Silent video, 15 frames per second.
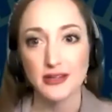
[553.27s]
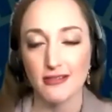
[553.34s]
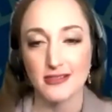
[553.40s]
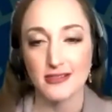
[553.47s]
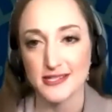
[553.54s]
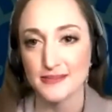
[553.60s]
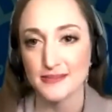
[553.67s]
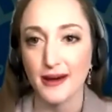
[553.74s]
on
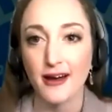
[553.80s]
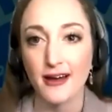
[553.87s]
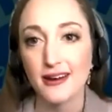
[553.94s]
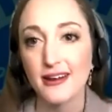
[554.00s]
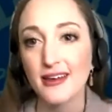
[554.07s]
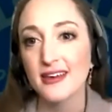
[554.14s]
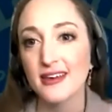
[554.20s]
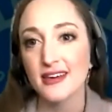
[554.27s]
the spot
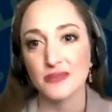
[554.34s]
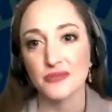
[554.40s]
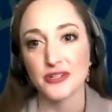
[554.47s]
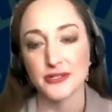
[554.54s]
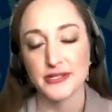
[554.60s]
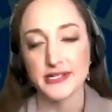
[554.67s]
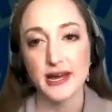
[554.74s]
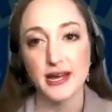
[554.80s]
in real
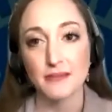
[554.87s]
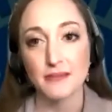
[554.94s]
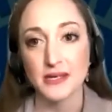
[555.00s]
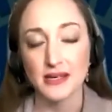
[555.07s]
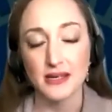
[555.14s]
time.